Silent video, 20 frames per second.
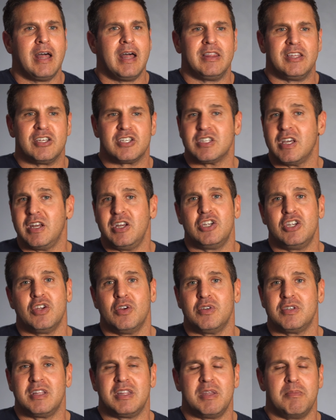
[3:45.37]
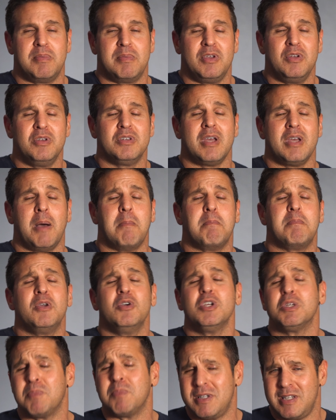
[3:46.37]
the study shows that the abuse,
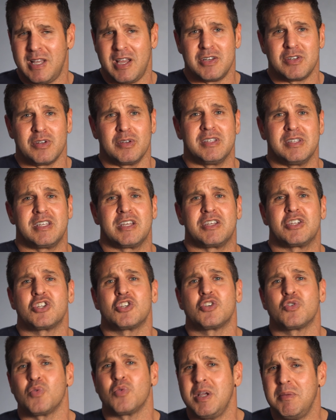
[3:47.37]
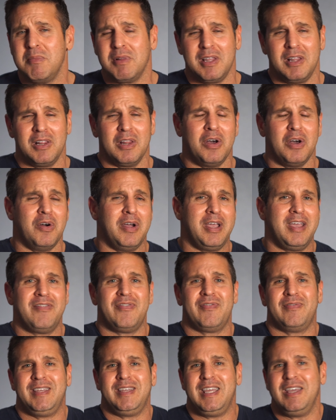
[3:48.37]
abuse potential is extremely low, if
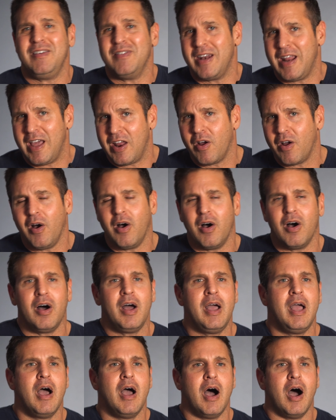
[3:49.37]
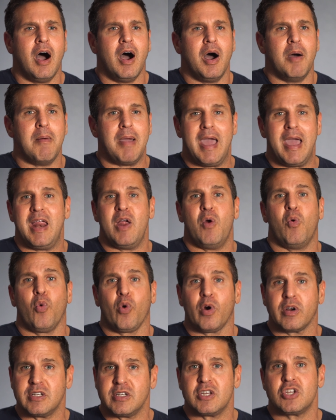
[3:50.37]
even at all, uh, and it
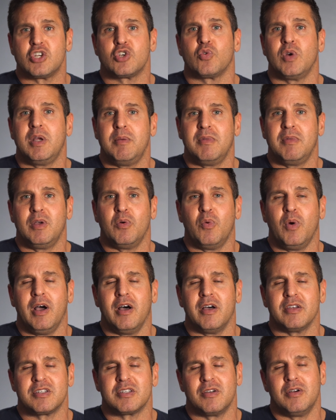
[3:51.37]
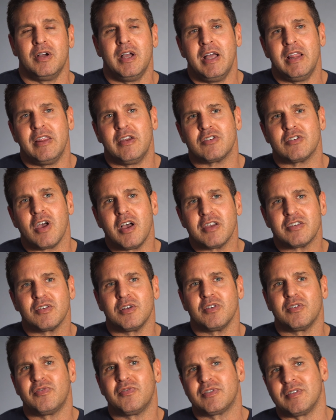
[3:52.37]
works extremely well. So there's
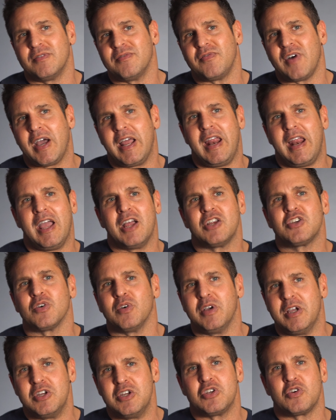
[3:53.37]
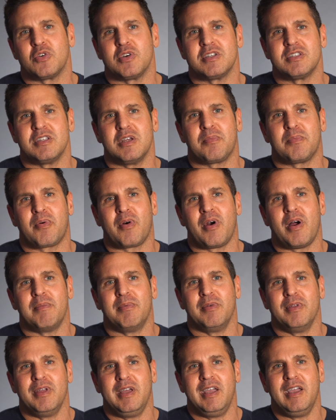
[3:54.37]
also some financial interests that
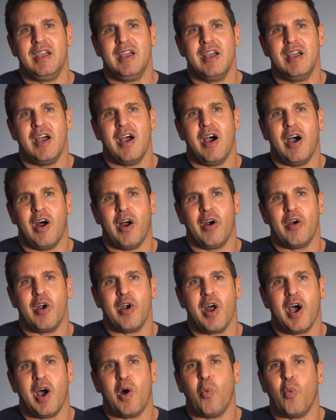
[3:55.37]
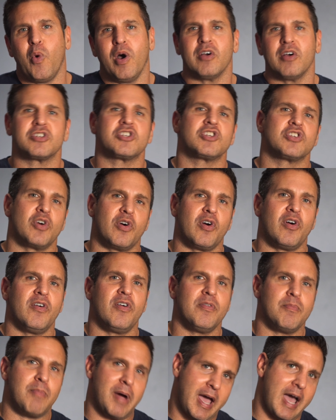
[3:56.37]
probably are not well
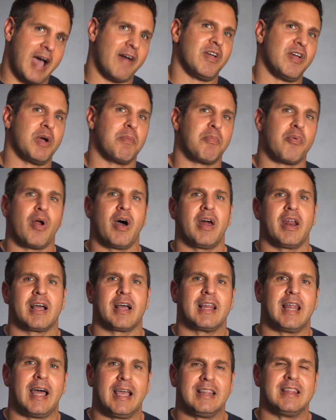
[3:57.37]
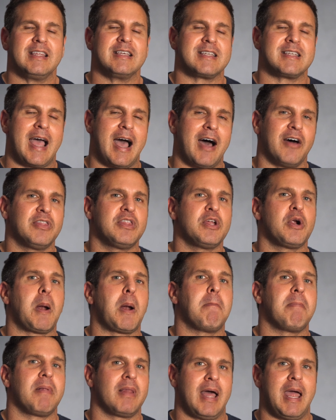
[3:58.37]
served by having a product like this out there,
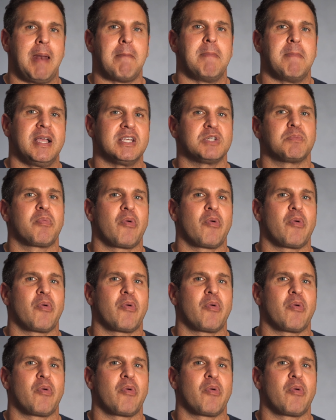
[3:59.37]
a plant-based